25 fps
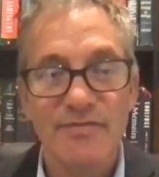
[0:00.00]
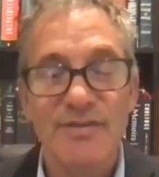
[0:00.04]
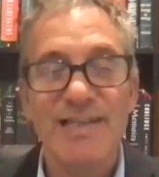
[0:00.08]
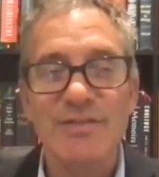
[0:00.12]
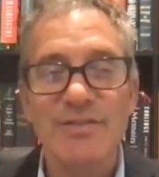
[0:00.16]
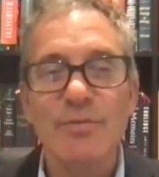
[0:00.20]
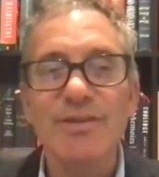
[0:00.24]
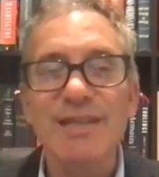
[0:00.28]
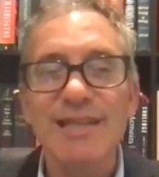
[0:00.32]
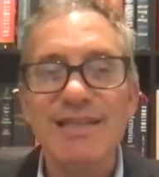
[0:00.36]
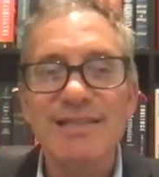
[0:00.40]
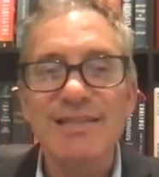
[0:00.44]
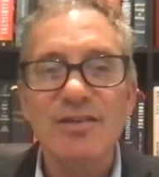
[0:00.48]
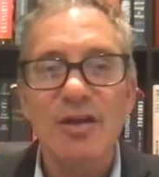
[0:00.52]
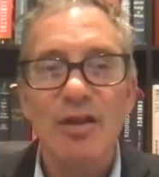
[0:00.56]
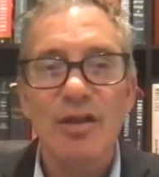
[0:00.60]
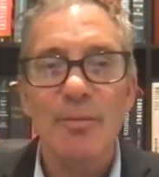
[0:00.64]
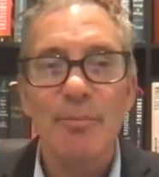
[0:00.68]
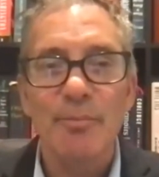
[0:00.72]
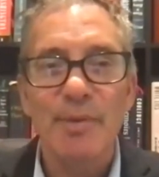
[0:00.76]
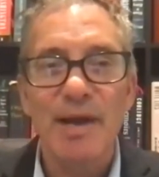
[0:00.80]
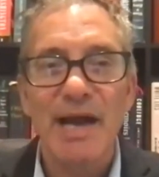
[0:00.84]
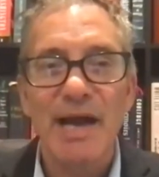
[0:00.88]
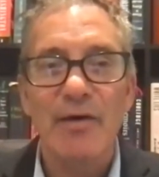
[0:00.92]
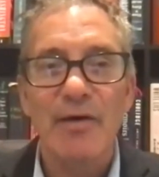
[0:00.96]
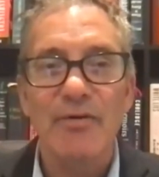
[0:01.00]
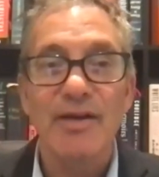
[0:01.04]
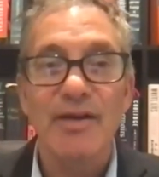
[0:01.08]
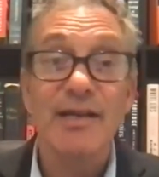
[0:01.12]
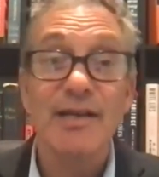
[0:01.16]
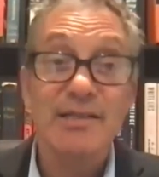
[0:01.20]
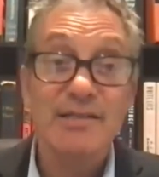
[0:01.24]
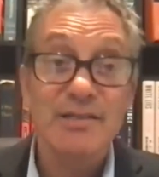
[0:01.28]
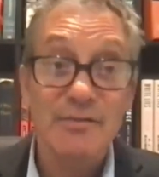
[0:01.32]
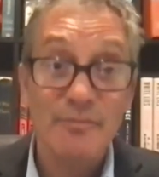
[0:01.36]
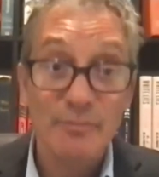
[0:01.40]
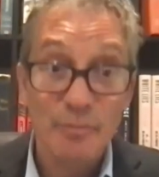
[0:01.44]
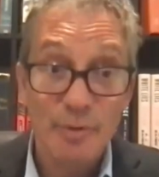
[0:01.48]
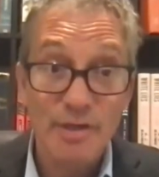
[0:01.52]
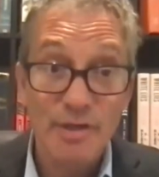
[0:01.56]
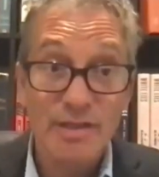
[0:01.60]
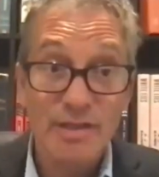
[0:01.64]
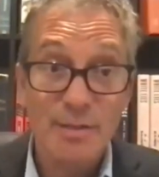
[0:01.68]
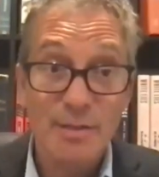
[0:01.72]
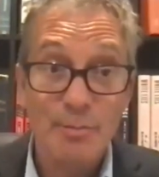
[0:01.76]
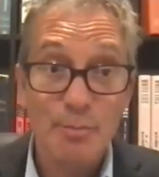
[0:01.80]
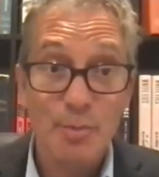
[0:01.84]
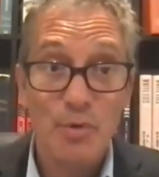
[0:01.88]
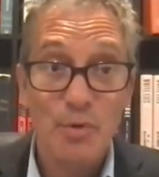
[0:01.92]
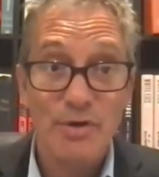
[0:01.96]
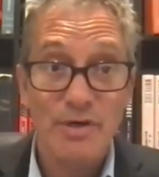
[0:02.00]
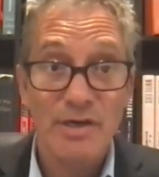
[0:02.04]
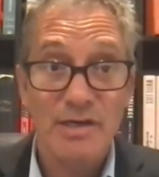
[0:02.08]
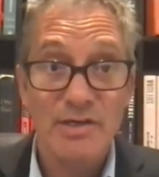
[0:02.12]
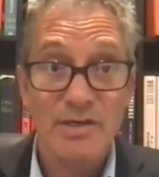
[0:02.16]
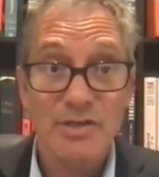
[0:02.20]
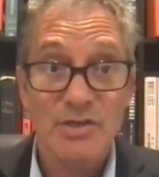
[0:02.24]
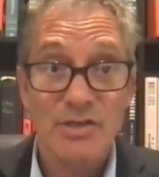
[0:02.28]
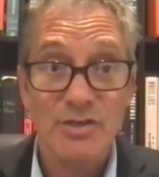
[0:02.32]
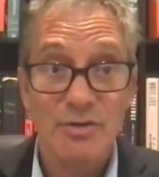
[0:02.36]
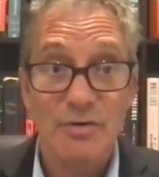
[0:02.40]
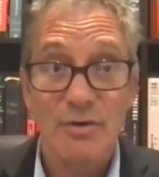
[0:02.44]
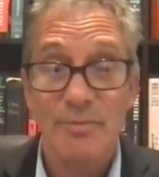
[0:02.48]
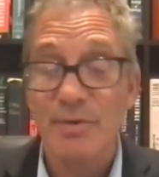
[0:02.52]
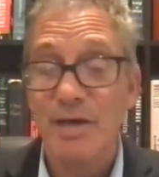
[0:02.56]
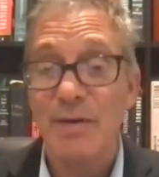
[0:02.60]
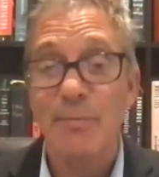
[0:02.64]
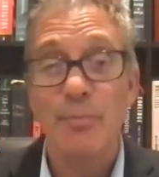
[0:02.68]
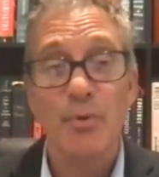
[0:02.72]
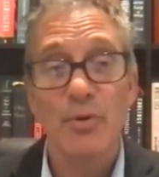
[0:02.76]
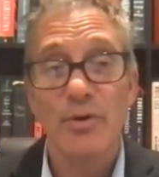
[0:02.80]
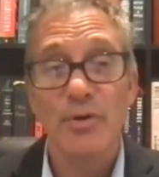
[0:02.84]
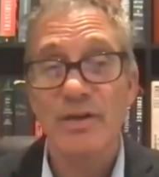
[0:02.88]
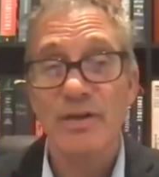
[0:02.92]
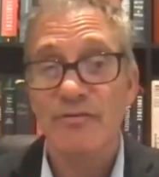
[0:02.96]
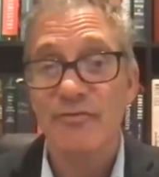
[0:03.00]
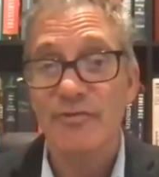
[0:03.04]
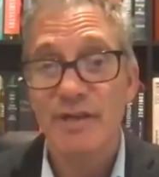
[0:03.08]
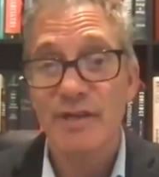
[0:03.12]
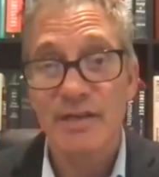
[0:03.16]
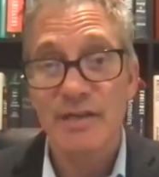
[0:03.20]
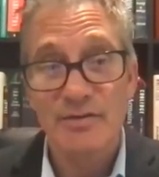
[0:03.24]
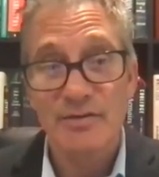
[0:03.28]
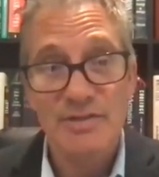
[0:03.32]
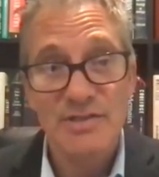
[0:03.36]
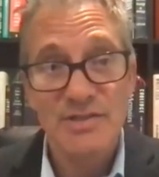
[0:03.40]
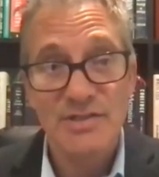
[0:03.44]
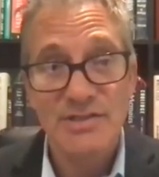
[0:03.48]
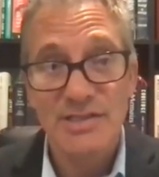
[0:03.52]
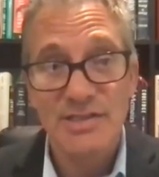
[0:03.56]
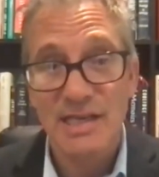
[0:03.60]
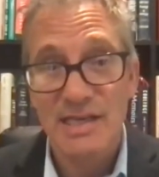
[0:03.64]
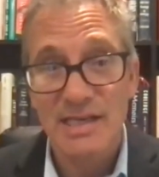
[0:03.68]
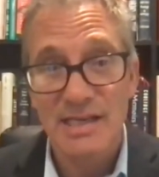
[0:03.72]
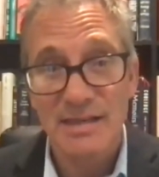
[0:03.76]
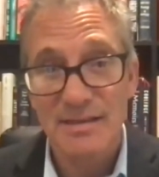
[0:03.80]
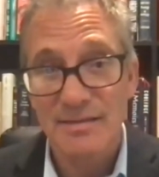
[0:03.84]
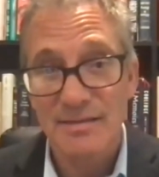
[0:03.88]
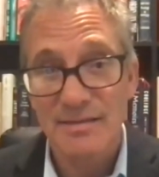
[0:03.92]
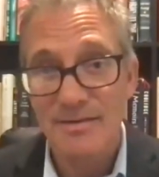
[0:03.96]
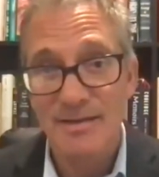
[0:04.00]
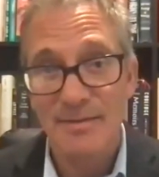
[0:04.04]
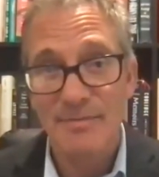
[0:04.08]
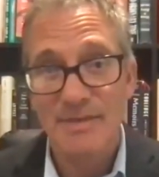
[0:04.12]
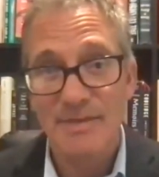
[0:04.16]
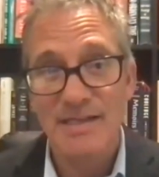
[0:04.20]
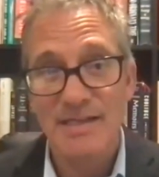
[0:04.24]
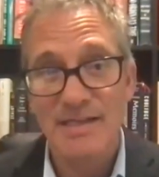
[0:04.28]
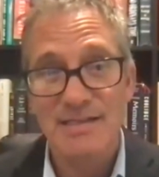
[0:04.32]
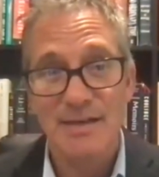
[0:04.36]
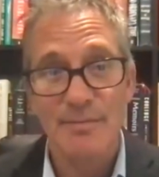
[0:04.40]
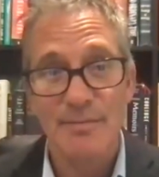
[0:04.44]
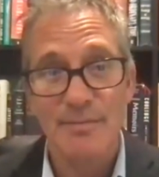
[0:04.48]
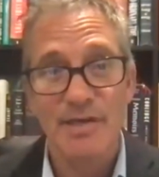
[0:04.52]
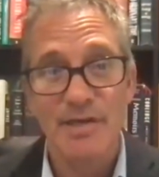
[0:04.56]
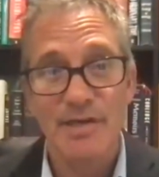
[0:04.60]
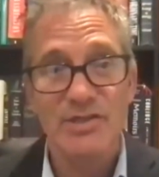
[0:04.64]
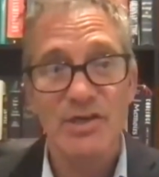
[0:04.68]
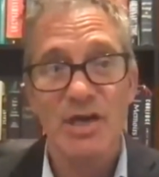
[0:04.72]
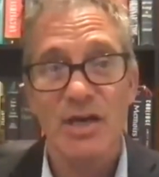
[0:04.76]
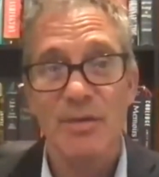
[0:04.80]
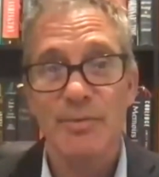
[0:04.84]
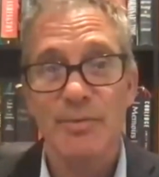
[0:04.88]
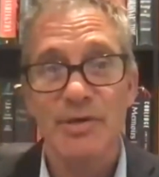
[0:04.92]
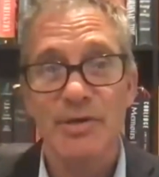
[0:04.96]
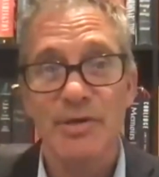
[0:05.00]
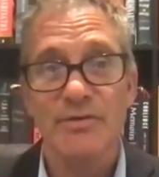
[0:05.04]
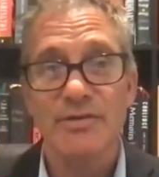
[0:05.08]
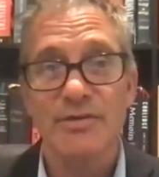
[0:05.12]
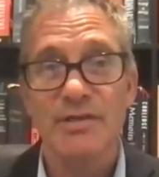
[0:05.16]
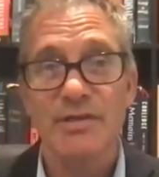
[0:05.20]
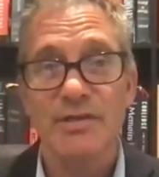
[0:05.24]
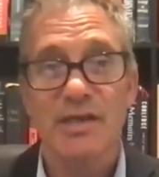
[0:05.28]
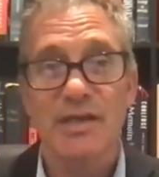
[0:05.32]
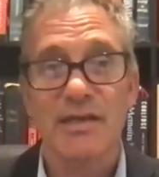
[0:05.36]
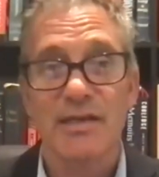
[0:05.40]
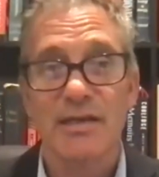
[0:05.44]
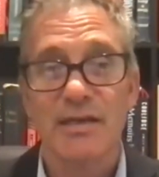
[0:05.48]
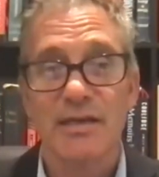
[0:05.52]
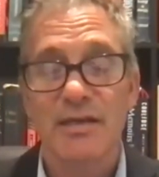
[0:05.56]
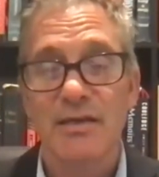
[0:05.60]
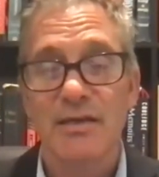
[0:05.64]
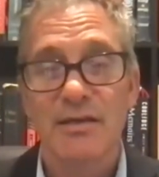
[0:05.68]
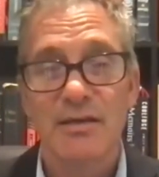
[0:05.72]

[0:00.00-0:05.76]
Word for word: That's what that's all about. And it's a really important issue. I'm not pointing fingers and saying that's not my job here tonight.